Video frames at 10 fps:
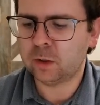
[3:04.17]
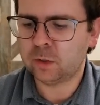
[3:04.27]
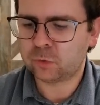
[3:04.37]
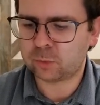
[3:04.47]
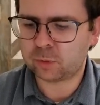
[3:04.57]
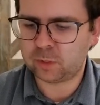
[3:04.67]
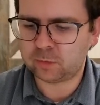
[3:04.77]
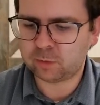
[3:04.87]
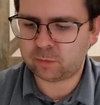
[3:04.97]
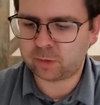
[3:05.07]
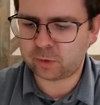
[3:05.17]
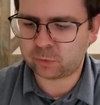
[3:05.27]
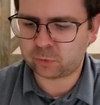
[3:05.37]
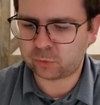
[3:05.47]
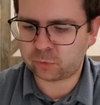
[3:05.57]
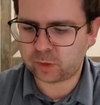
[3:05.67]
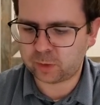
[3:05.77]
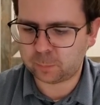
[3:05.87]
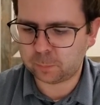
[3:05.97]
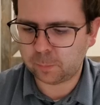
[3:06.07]
So I'm going to leave everything else the
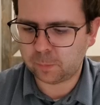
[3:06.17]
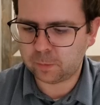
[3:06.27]
same.